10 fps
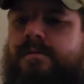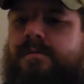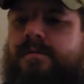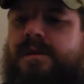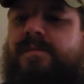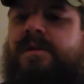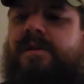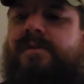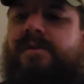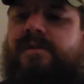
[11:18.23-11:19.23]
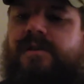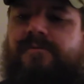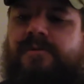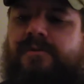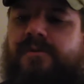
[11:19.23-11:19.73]
he had been
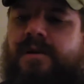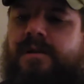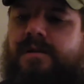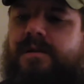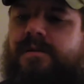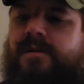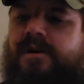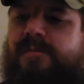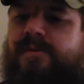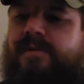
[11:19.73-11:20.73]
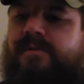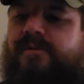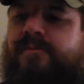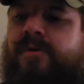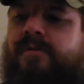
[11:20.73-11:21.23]
unsuccessful in trying to clean the carpets of
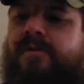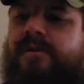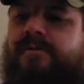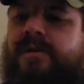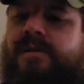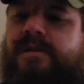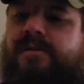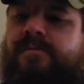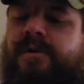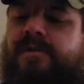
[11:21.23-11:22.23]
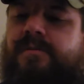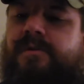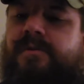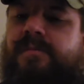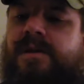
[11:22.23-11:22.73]
a small restaurant that his mother
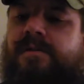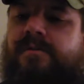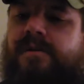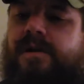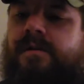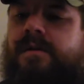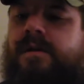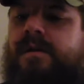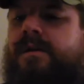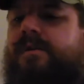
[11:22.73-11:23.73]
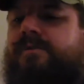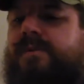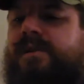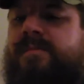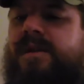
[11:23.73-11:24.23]
was a manager at. And so
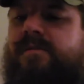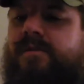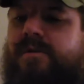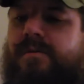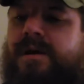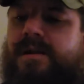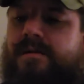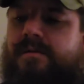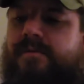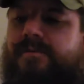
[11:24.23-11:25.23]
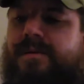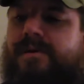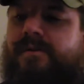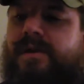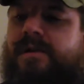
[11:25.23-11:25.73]
he let me have a go at it. And a few
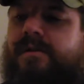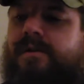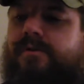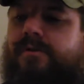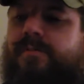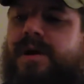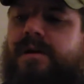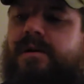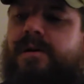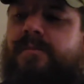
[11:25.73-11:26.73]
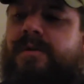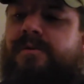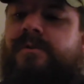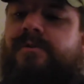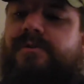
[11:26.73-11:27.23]
hours later, he showed back up and he
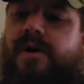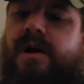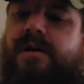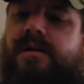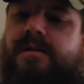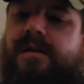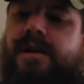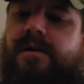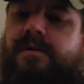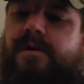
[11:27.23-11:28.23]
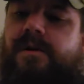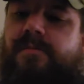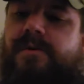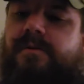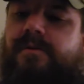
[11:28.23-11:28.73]
was in shock at how the
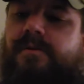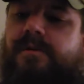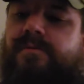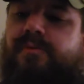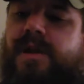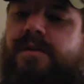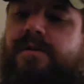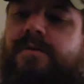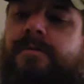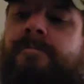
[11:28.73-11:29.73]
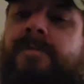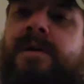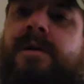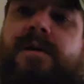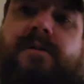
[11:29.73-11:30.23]
carpets looked brand new.
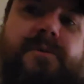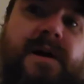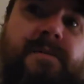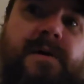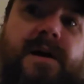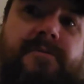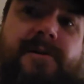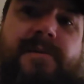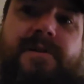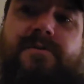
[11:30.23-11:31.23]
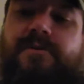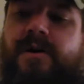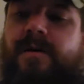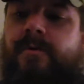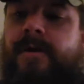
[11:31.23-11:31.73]
And so I found my new
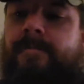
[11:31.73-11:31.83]
job, right?